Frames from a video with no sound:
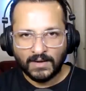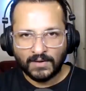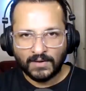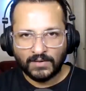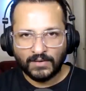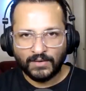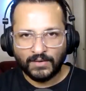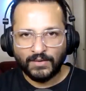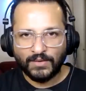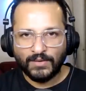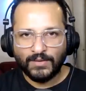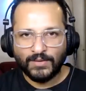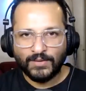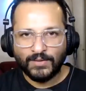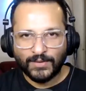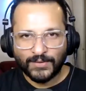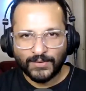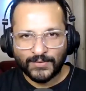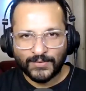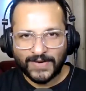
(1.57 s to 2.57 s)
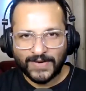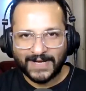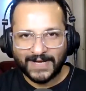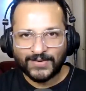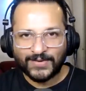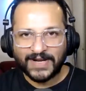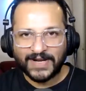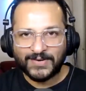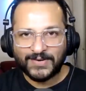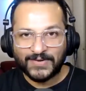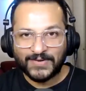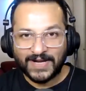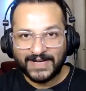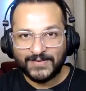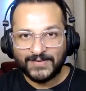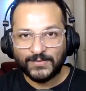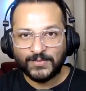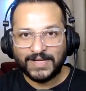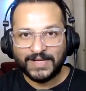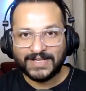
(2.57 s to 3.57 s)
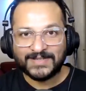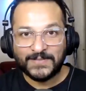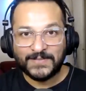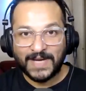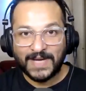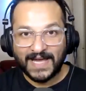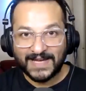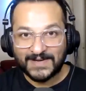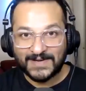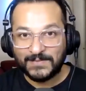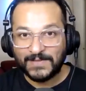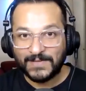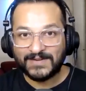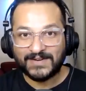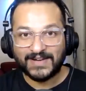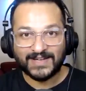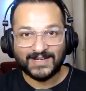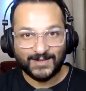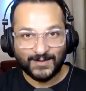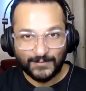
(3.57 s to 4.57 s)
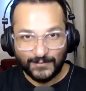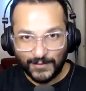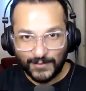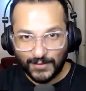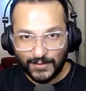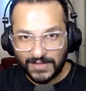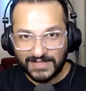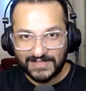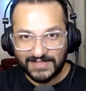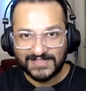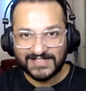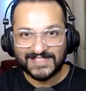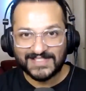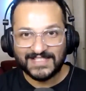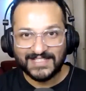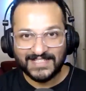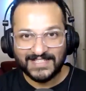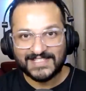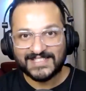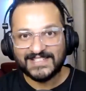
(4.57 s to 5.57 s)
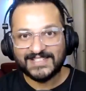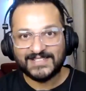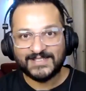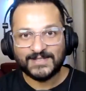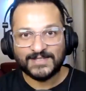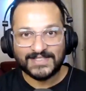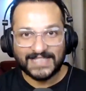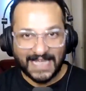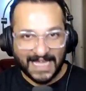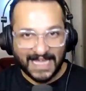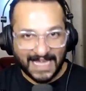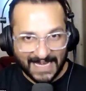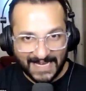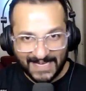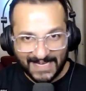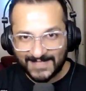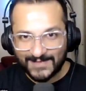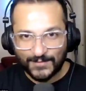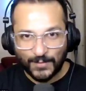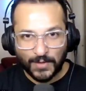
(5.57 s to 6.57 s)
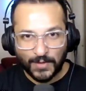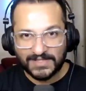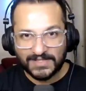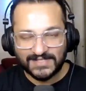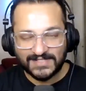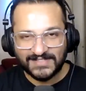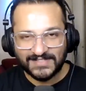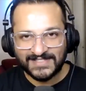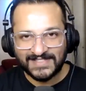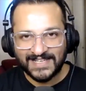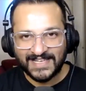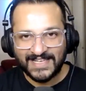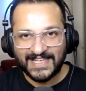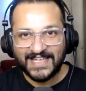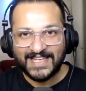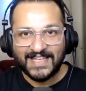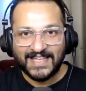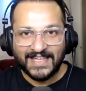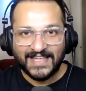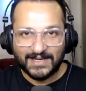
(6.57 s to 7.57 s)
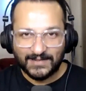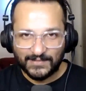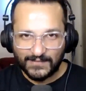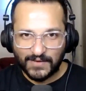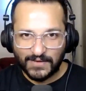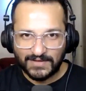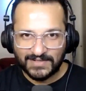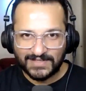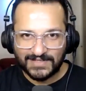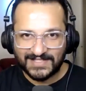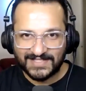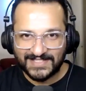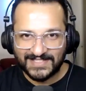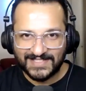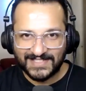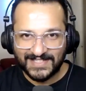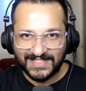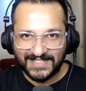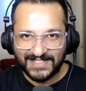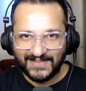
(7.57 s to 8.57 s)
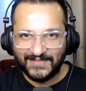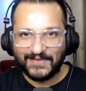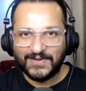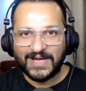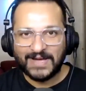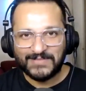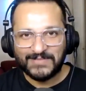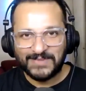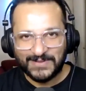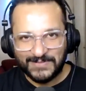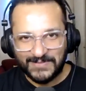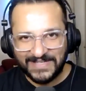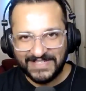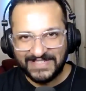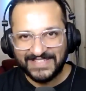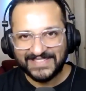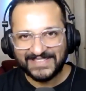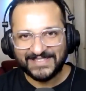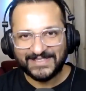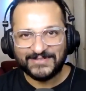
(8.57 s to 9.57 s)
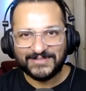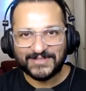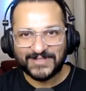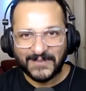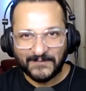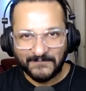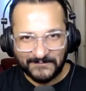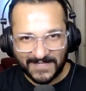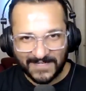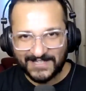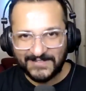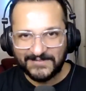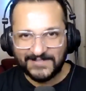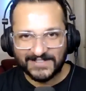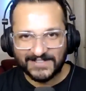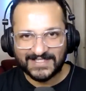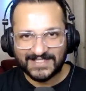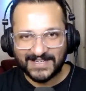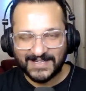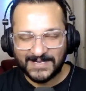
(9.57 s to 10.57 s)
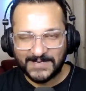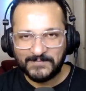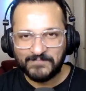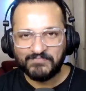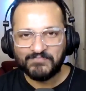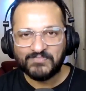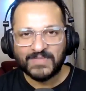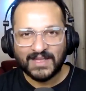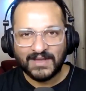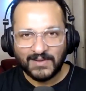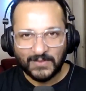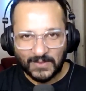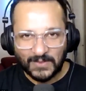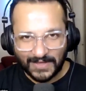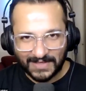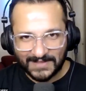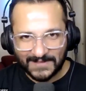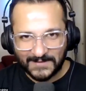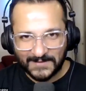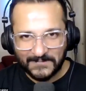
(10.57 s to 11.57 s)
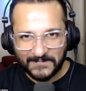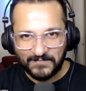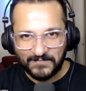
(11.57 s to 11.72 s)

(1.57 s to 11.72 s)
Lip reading: All right. Welcome back, my regular viewers, listeners, and watchers. And of course, if you happen to be here for the very first time, welcome.